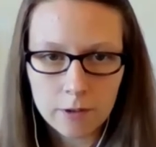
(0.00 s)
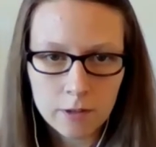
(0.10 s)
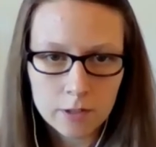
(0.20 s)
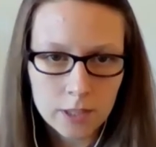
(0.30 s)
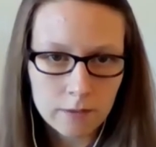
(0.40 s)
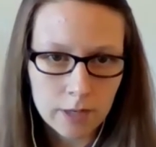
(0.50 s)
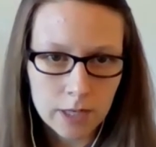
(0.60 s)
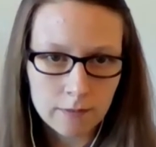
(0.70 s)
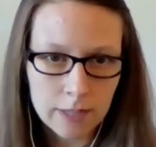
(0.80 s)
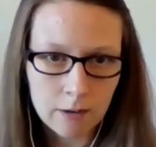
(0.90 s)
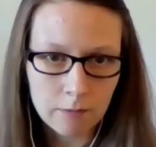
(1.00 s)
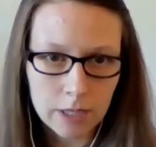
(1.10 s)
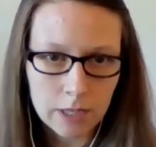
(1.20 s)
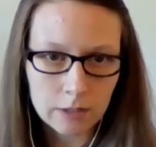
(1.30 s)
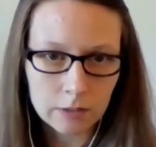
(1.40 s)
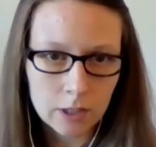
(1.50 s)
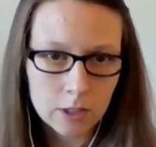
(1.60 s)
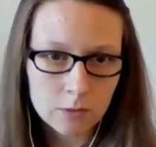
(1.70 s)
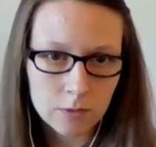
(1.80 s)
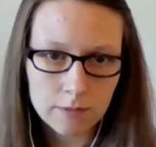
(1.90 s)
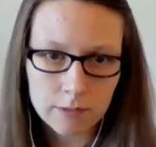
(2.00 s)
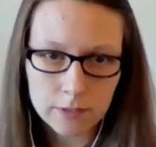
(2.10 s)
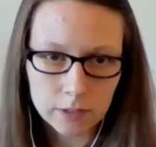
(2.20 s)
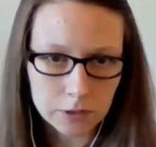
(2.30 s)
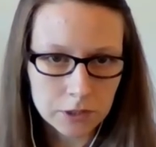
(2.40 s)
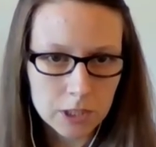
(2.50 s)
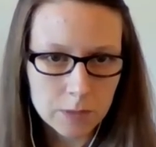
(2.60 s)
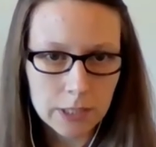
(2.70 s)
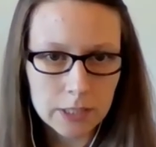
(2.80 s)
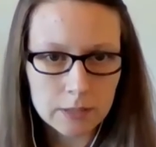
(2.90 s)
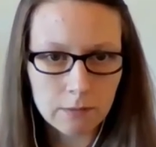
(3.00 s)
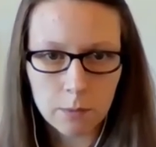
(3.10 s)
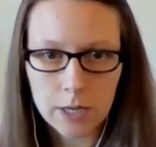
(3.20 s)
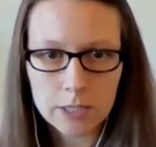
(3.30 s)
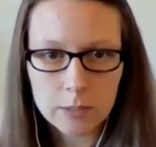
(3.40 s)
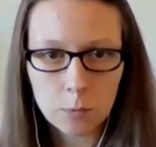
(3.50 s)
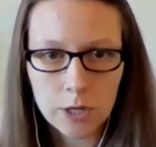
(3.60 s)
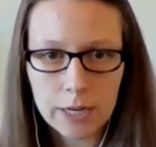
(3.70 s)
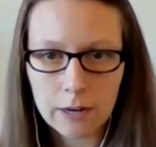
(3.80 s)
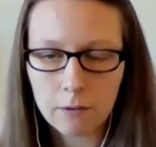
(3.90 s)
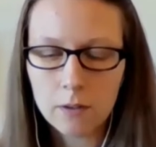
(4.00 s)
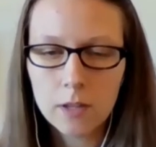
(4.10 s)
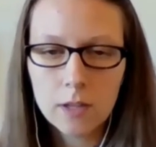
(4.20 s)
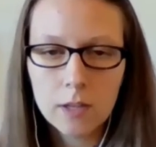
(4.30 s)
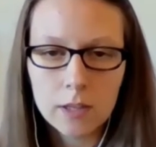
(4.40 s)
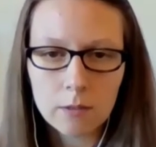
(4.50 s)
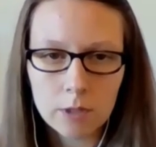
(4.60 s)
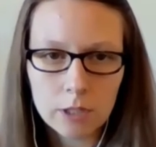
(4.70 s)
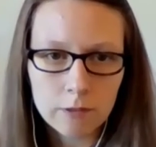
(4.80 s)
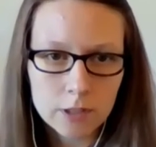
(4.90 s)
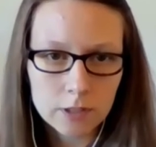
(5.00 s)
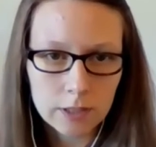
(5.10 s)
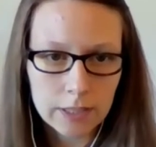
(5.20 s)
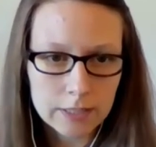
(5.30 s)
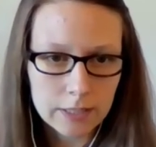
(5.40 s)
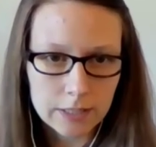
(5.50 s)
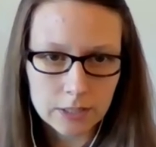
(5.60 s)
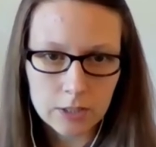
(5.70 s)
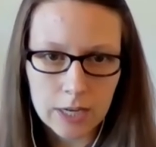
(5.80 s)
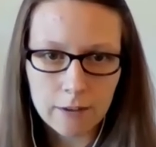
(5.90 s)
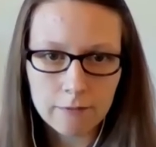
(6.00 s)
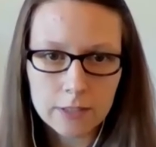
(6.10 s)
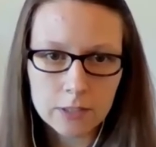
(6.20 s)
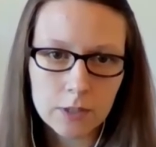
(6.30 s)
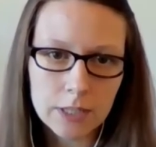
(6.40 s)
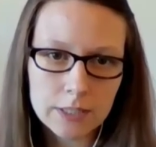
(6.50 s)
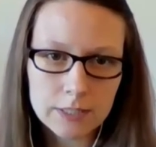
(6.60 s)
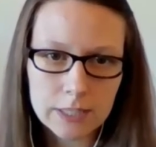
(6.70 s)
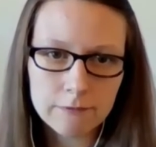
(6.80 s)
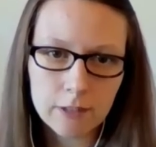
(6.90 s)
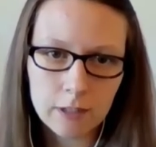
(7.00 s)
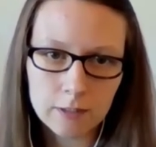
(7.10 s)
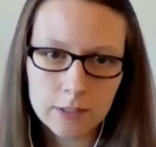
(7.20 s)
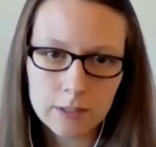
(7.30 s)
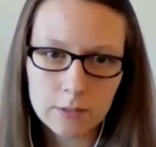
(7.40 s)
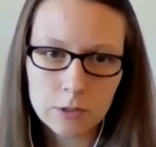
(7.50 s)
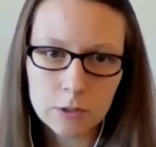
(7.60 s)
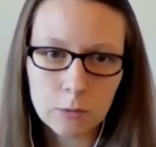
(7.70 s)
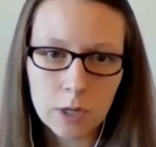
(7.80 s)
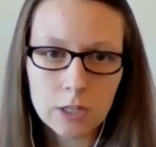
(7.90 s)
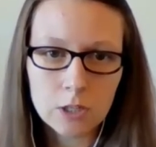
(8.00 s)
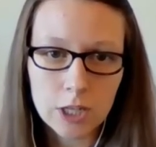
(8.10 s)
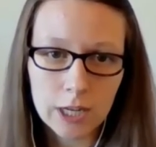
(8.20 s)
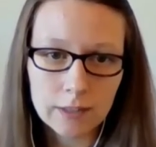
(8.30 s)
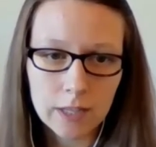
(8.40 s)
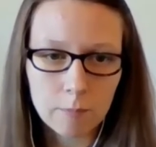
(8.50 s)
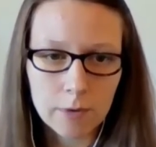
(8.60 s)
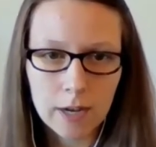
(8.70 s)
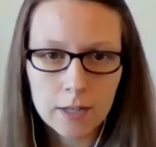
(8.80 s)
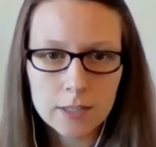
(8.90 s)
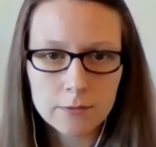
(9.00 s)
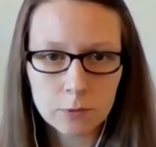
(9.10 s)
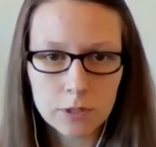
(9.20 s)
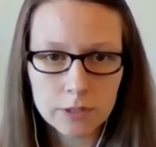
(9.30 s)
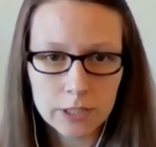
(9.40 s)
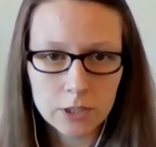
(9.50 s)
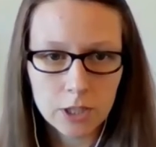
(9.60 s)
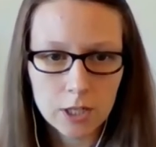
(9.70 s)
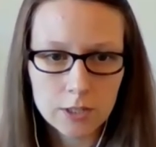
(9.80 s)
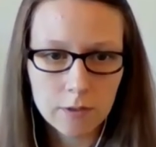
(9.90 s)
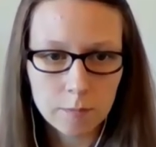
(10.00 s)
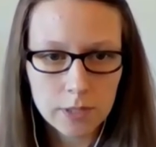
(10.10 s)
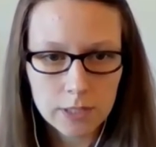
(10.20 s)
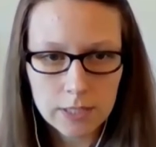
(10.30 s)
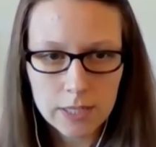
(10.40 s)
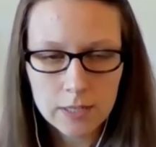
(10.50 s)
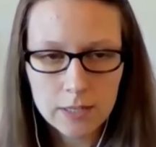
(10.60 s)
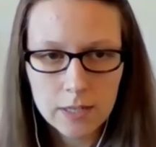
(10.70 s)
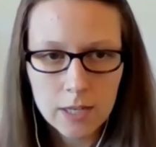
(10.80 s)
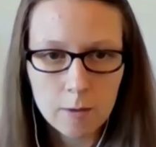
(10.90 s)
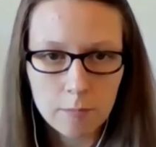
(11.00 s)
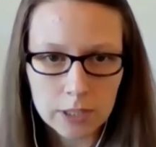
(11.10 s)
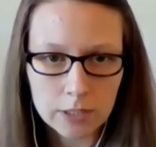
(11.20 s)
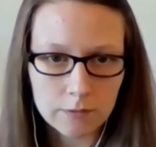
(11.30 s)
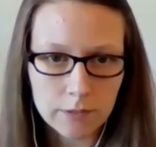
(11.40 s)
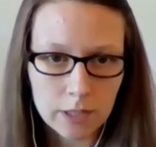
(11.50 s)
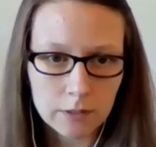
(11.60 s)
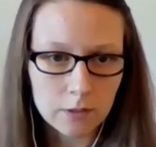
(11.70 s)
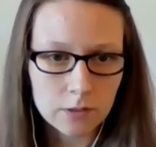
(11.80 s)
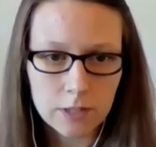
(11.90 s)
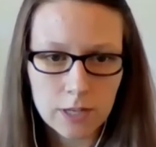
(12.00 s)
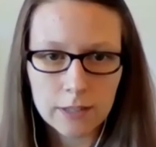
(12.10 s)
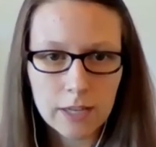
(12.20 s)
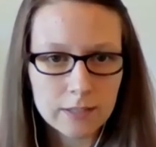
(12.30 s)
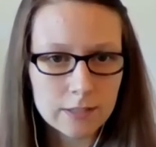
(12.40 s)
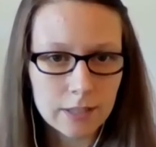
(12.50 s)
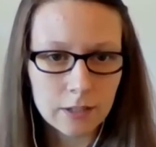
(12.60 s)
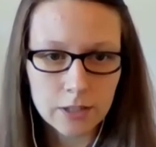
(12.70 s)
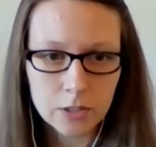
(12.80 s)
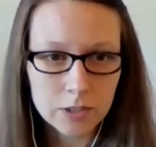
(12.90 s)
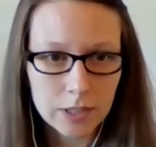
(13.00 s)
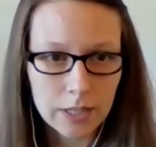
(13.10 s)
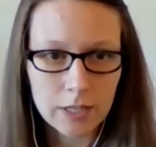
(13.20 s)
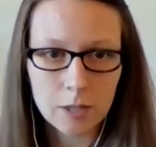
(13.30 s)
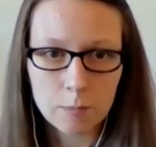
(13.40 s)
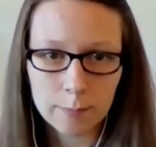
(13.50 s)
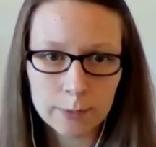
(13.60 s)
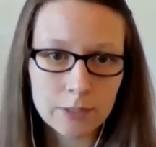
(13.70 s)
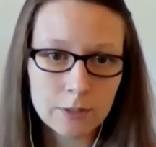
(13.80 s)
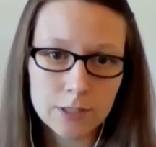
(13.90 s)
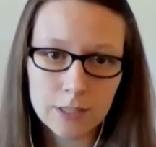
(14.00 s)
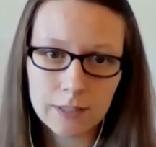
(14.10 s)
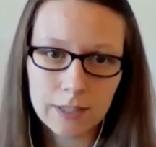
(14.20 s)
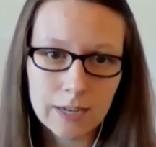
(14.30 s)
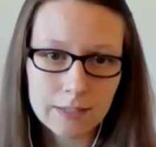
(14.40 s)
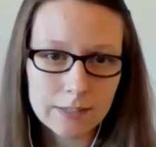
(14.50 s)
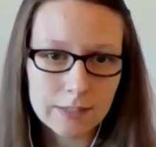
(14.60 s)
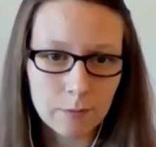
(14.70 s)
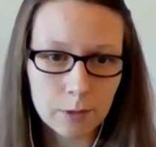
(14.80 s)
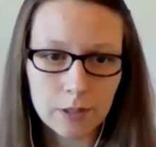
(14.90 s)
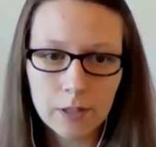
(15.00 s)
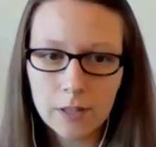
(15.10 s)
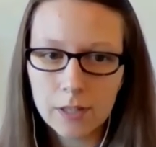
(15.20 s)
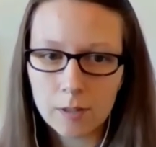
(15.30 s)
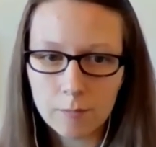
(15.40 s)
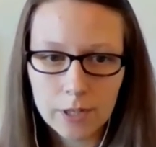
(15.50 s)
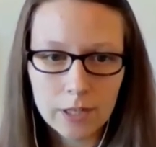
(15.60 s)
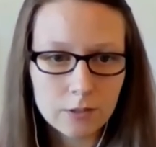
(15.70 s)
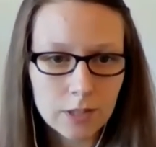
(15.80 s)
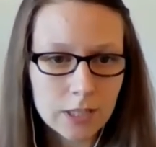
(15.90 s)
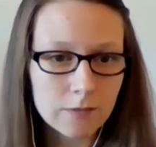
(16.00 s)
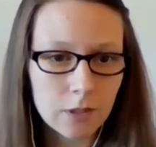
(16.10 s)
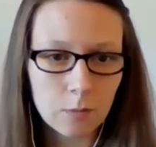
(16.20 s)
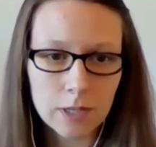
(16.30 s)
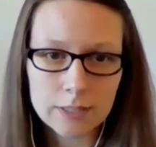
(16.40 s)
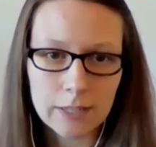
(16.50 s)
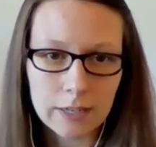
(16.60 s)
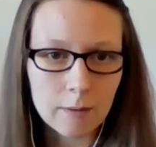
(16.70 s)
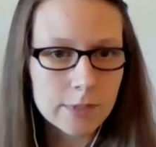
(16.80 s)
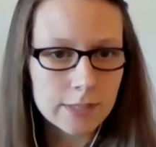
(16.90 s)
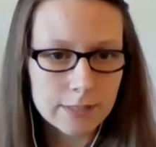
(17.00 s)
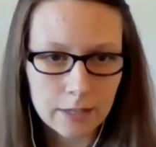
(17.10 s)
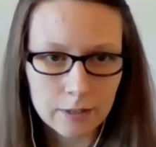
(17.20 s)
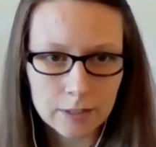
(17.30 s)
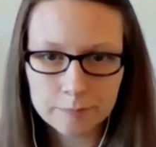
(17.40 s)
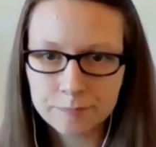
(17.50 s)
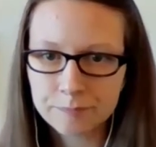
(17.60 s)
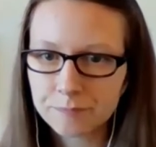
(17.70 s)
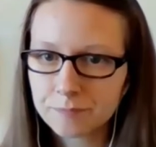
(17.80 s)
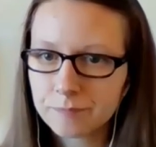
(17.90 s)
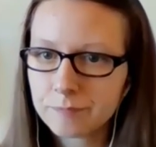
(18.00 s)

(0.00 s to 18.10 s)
And then further to the right of that, we enlarged one of the filters because we wanted to point out that when you first click into this graph, it's going to default to uncheck that box for discharge from the ED, because we figured those are not the cases that you're interested in. You're probably interested in the cases that were admitted, transferred, went to OBS, etc.